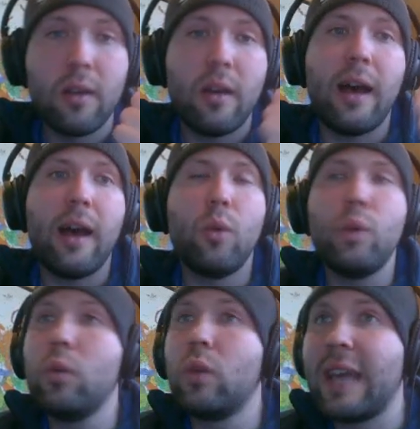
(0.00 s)
uh, we
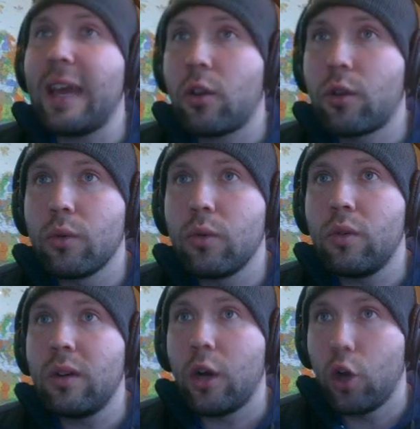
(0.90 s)
will get
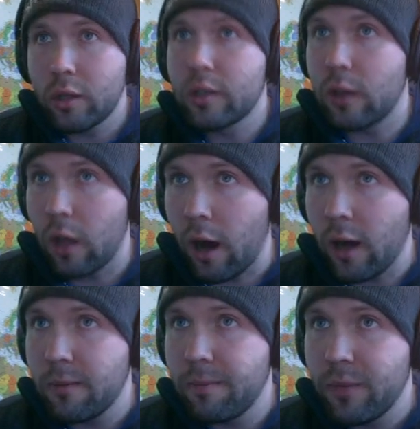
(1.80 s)
through Hooke's Law,
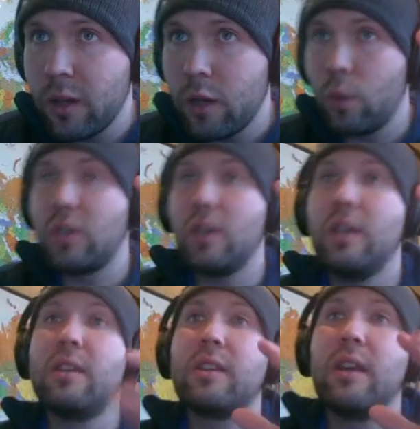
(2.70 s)
which
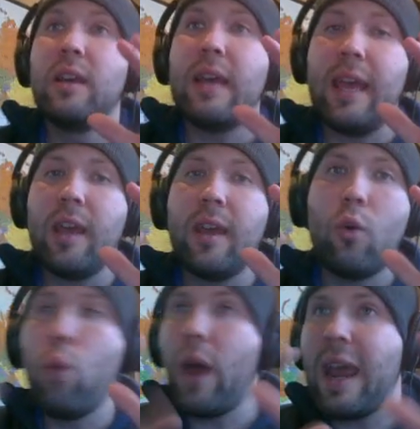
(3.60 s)
is a
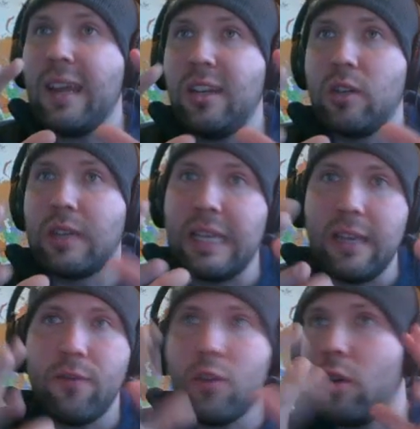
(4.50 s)
way to
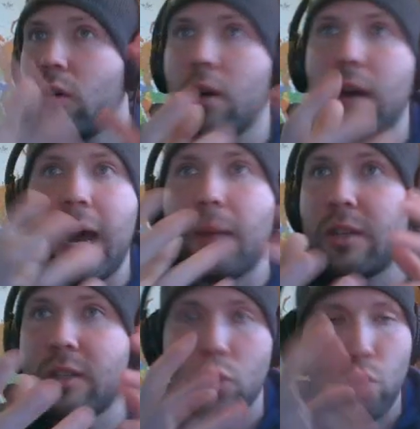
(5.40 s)
give your
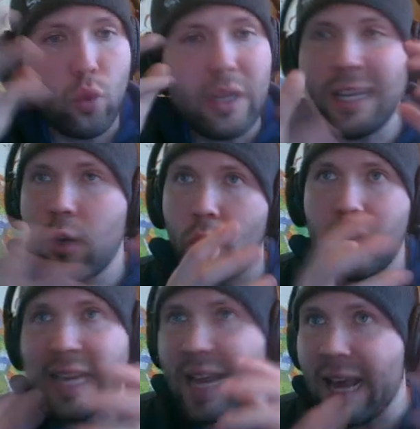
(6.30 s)
objects a really
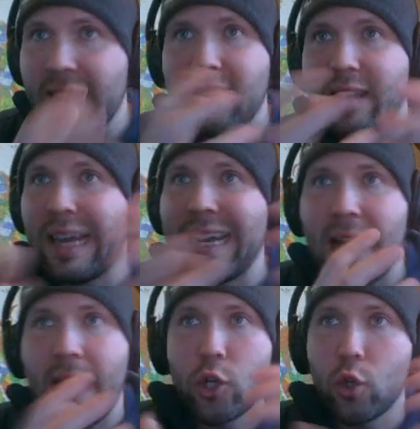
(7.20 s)
organic and
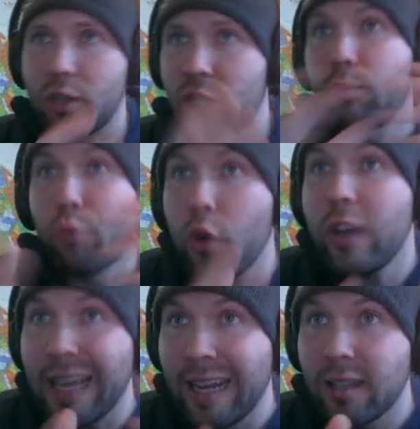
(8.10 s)
natural
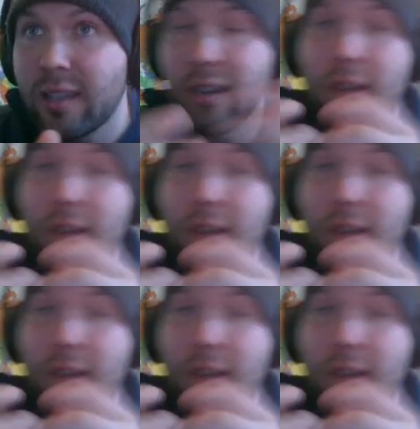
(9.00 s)
springiness